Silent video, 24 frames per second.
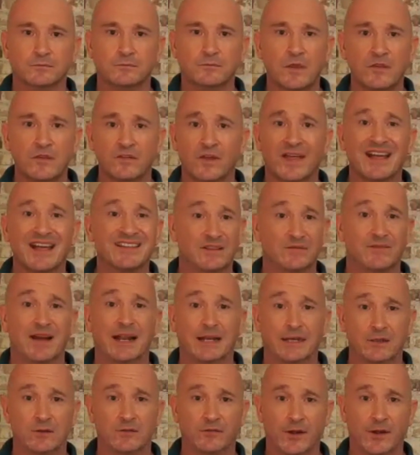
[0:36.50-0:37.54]
So that's the
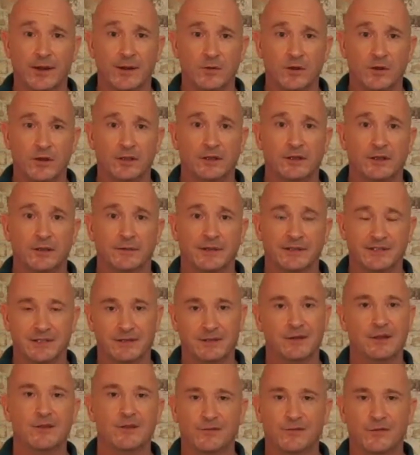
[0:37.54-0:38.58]
value framework. That's
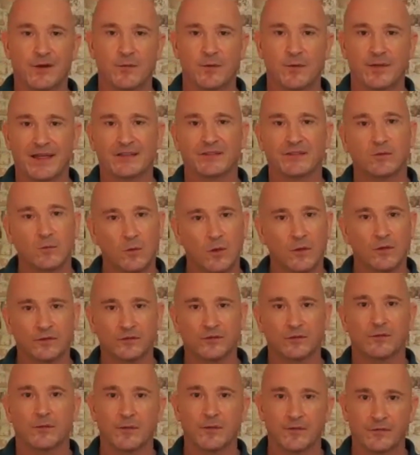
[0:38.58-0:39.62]
another framework. That's the one that's
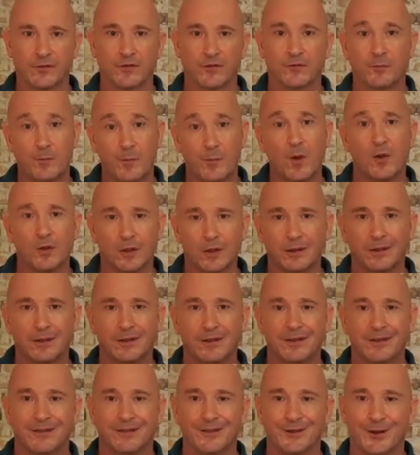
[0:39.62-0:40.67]
from the first book
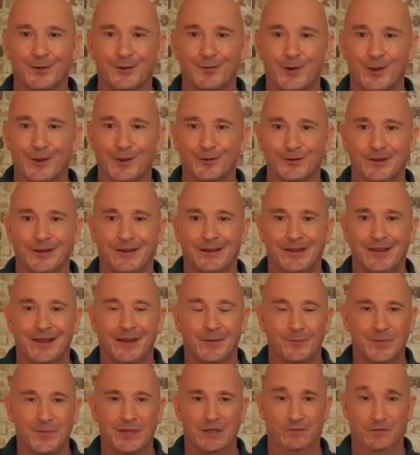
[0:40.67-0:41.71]
that I wrote,
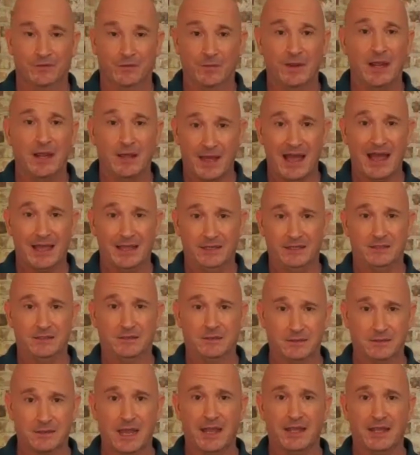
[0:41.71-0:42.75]
because for me, that
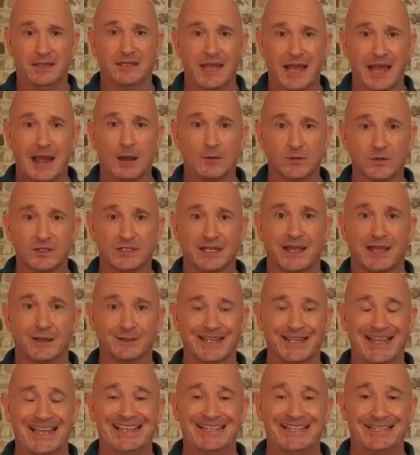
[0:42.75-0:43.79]
is how
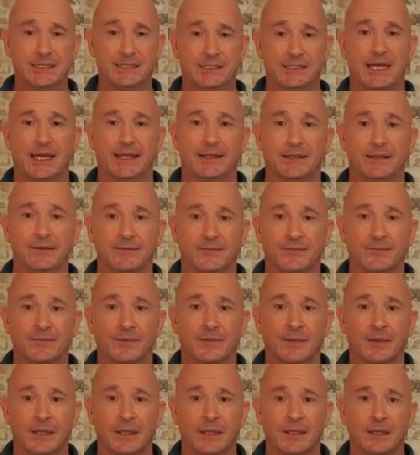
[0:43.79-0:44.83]
sales is today.
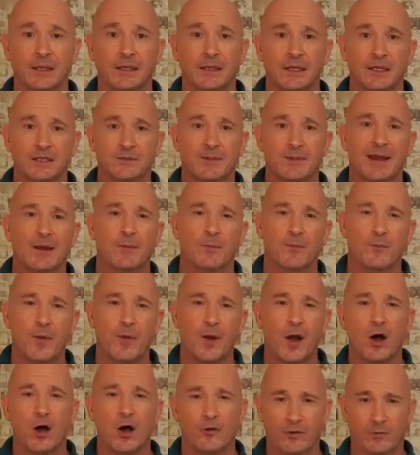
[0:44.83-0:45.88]
It's about
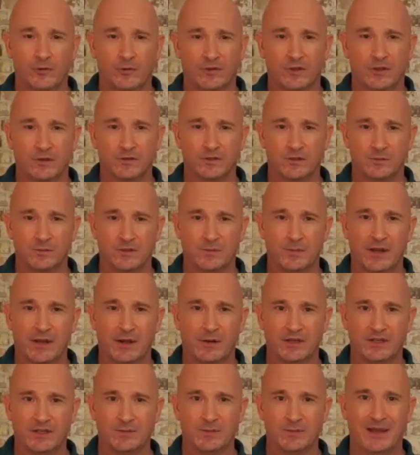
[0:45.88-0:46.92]
partnering with customers better.
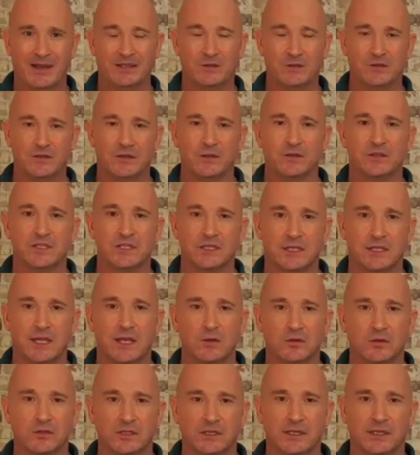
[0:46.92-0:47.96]
It's about using those
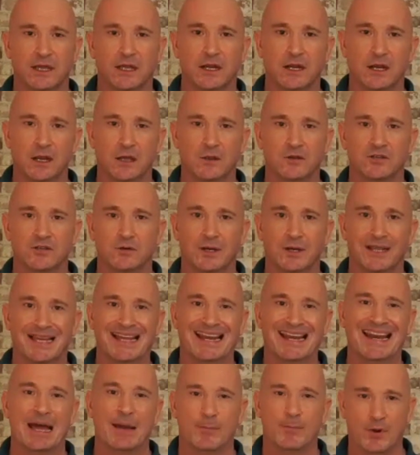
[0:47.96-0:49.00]
skills to get closer and
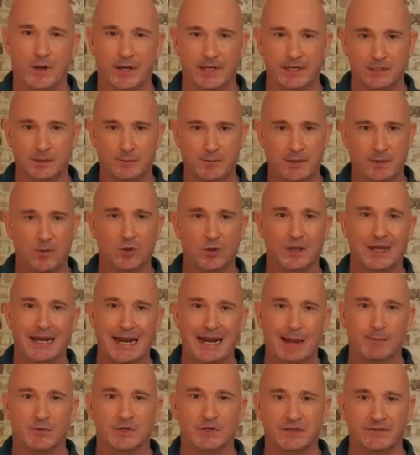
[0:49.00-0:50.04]
collaborate, to be more
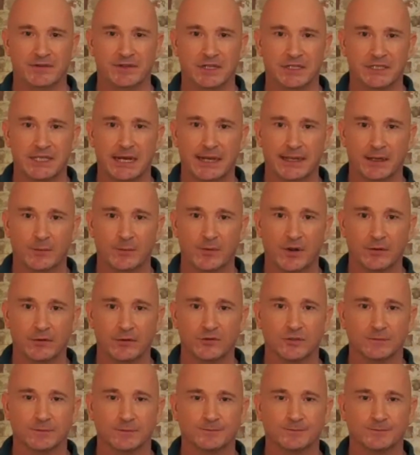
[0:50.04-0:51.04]
collaborative in a selling approach.